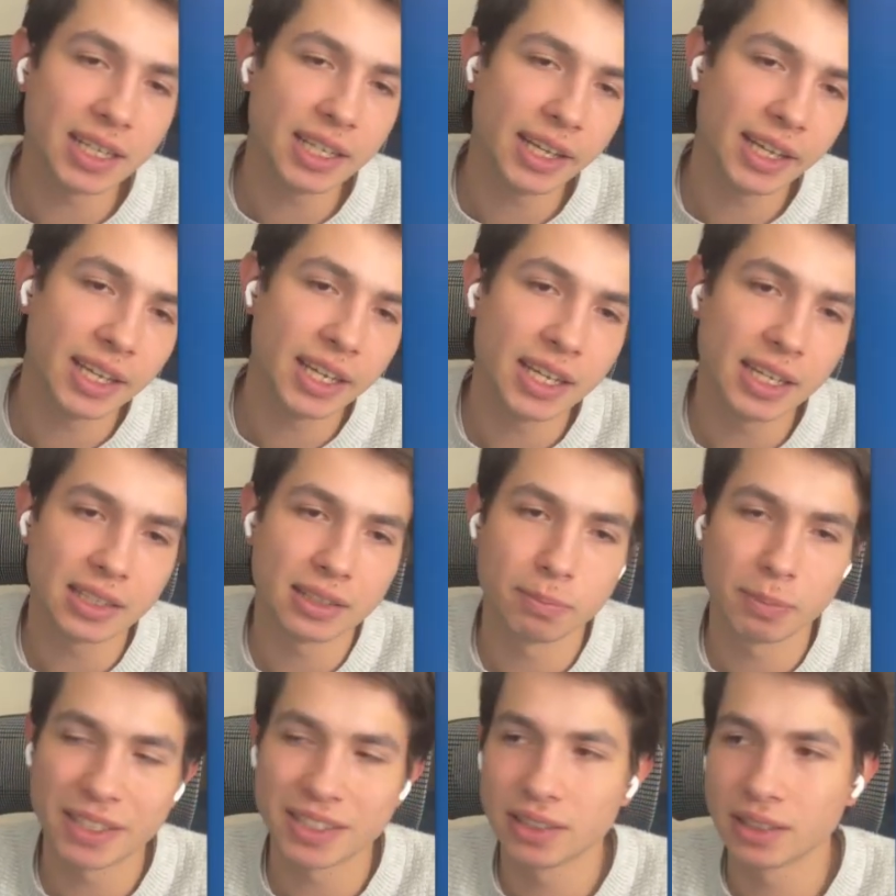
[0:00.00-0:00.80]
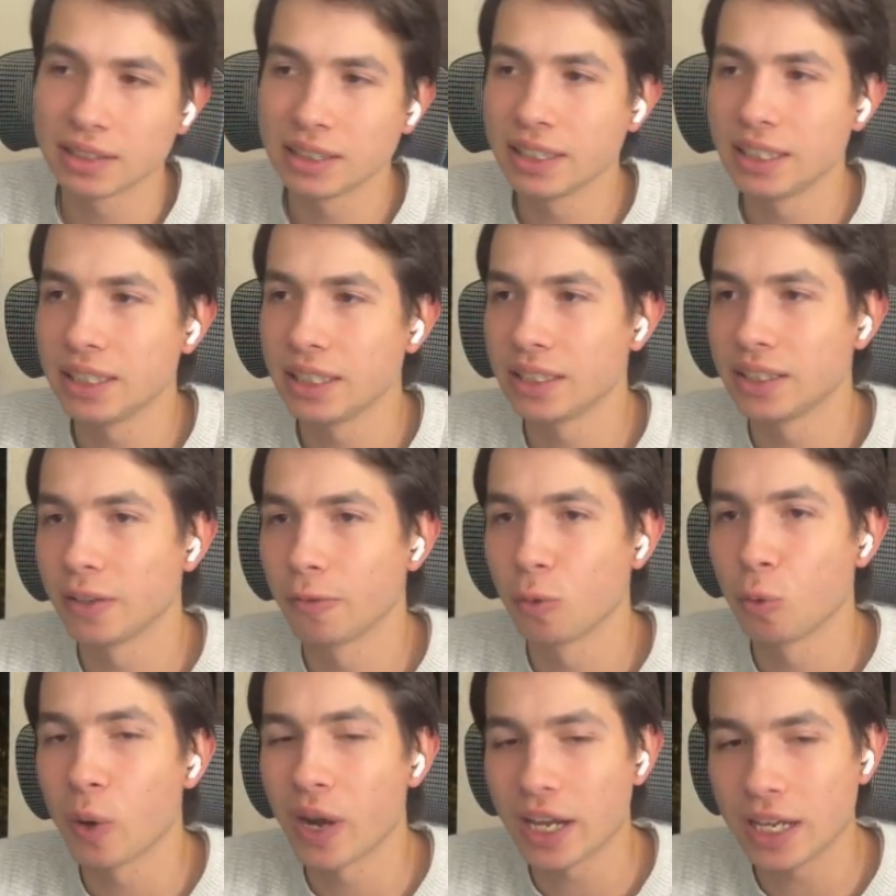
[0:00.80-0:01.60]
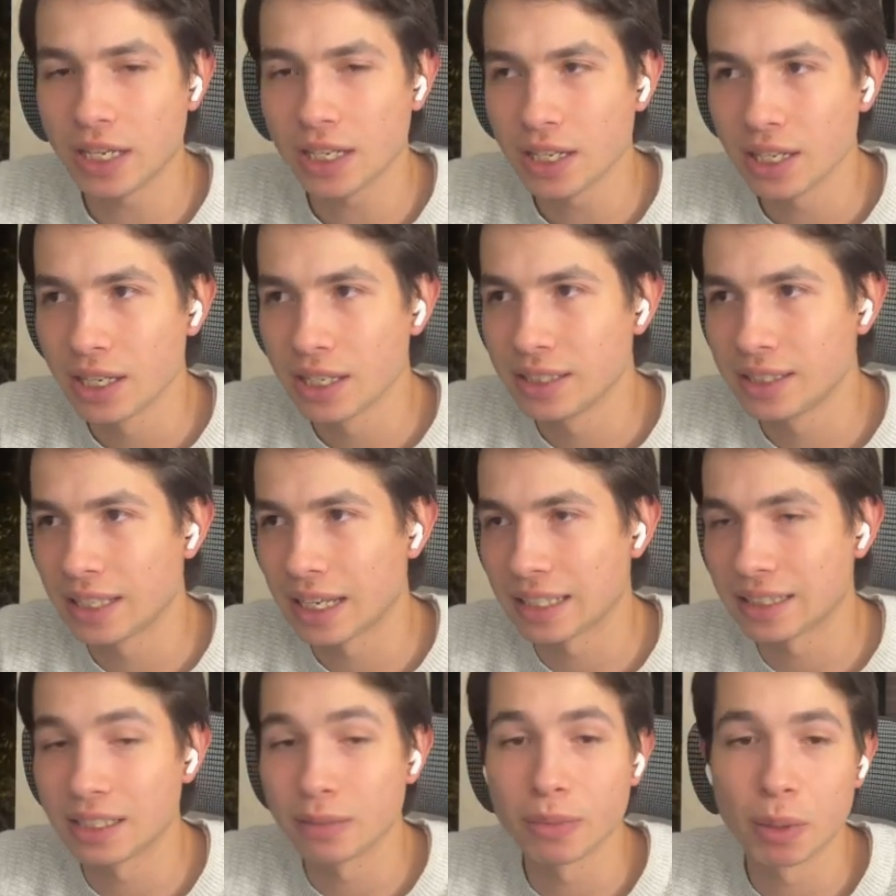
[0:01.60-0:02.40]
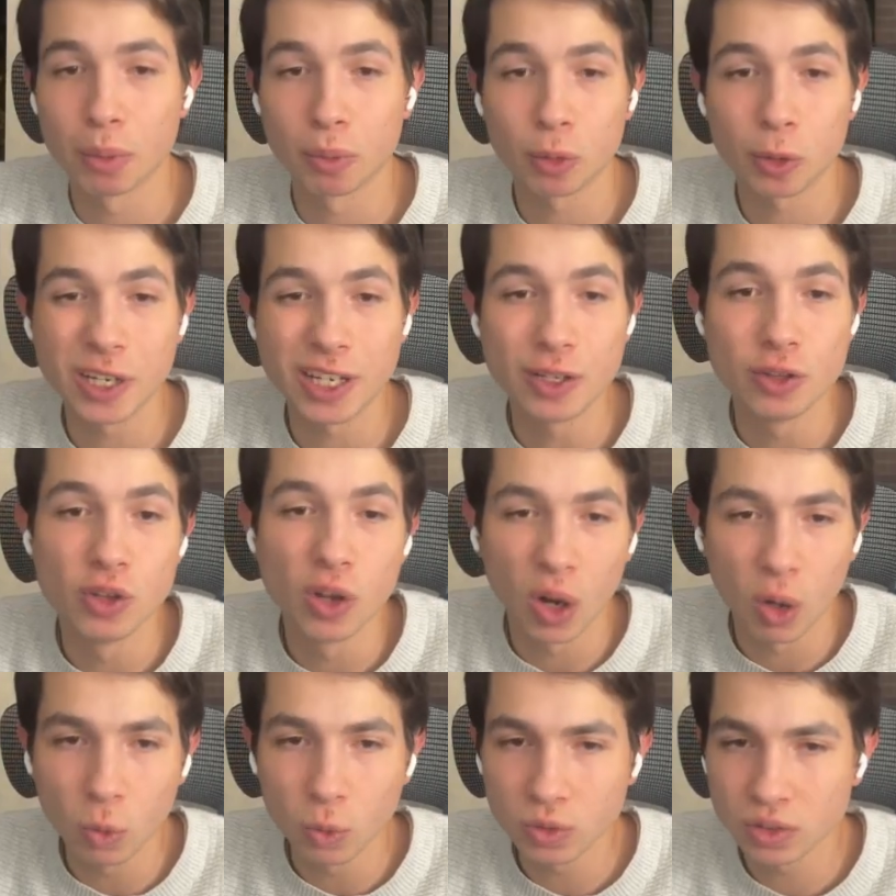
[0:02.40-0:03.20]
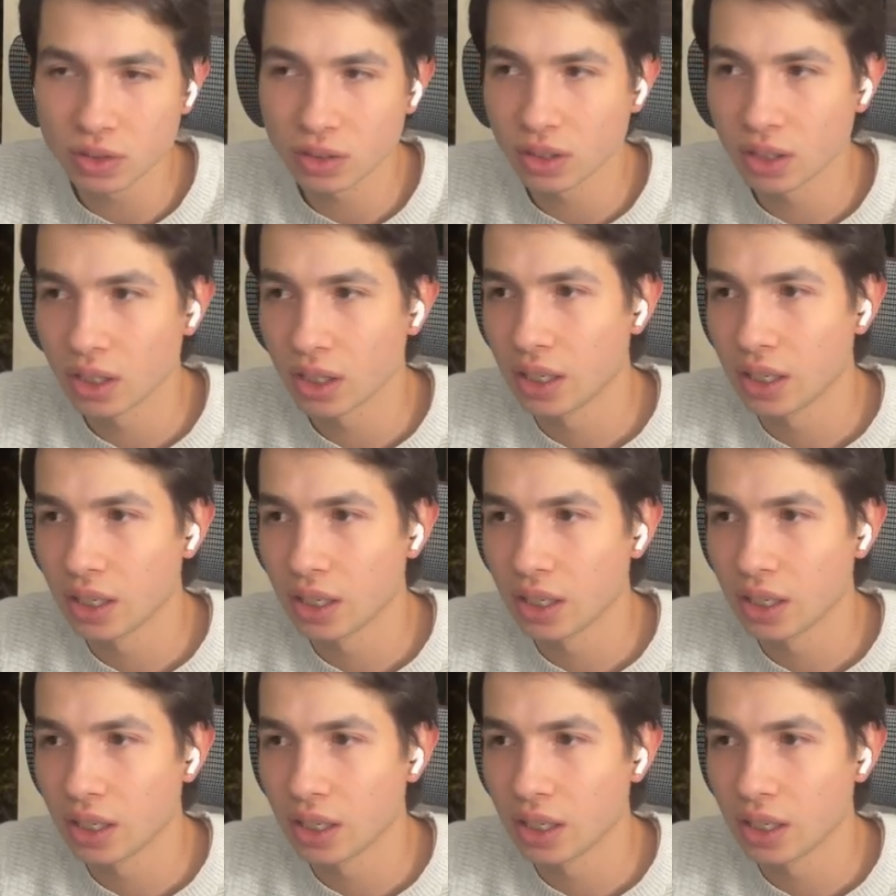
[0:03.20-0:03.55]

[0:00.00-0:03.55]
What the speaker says: The key is basically the way that the memory knows